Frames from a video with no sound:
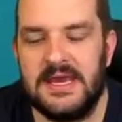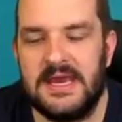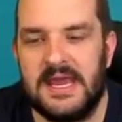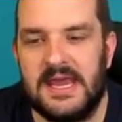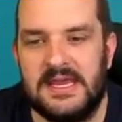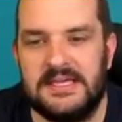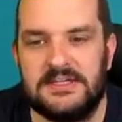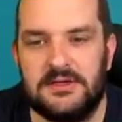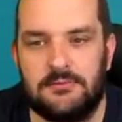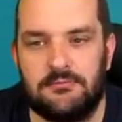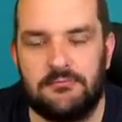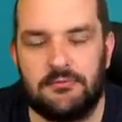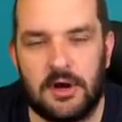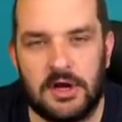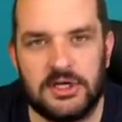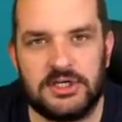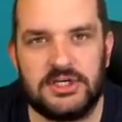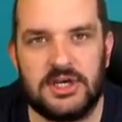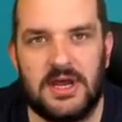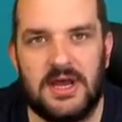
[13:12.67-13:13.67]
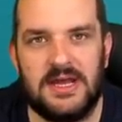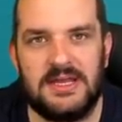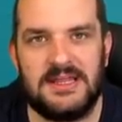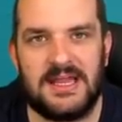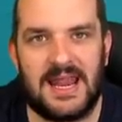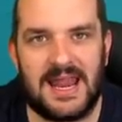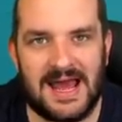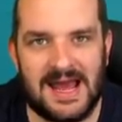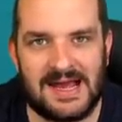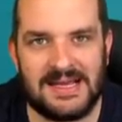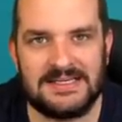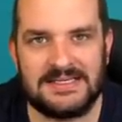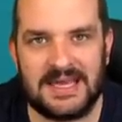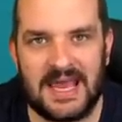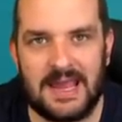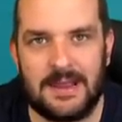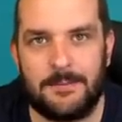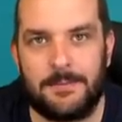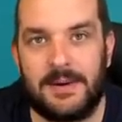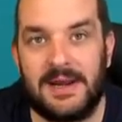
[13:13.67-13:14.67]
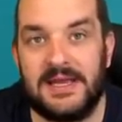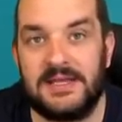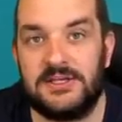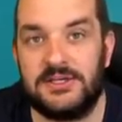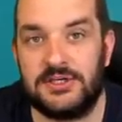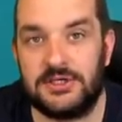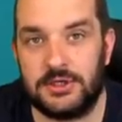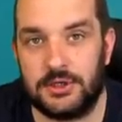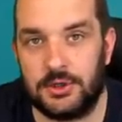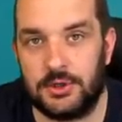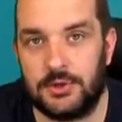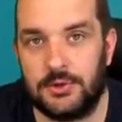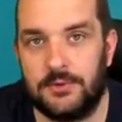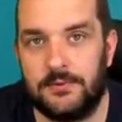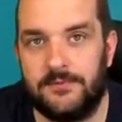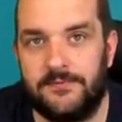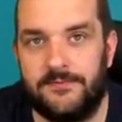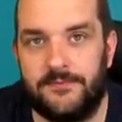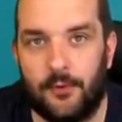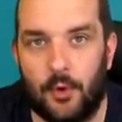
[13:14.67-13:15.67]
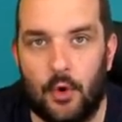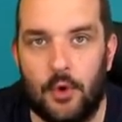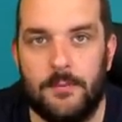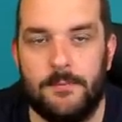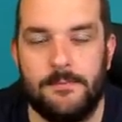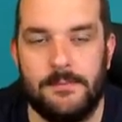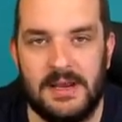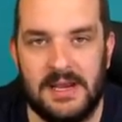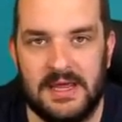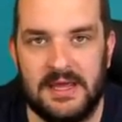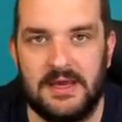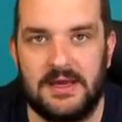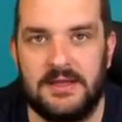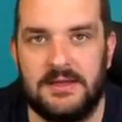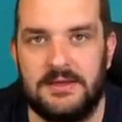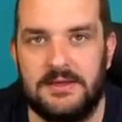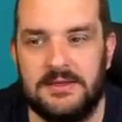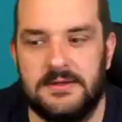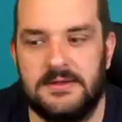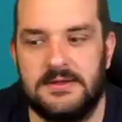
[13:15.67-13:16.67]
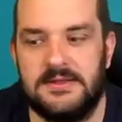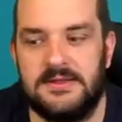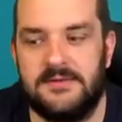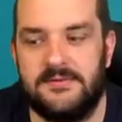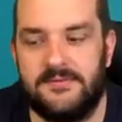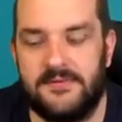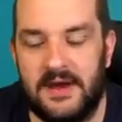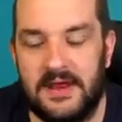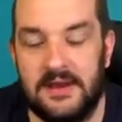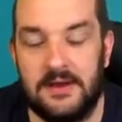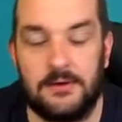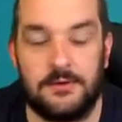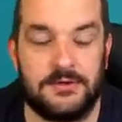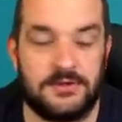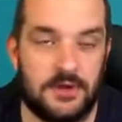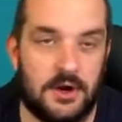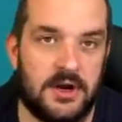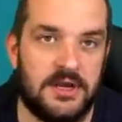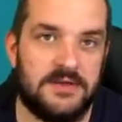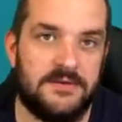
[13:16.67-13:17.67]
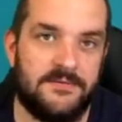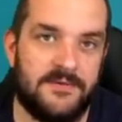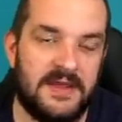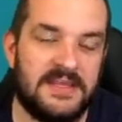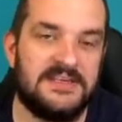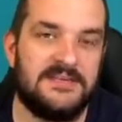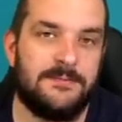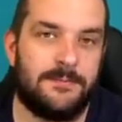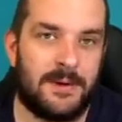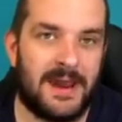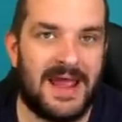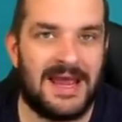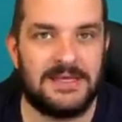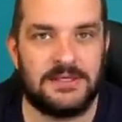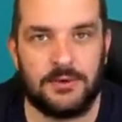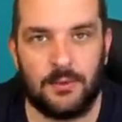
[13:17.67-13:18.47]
is that Russia, in the last game, played 2 4 million defensive players.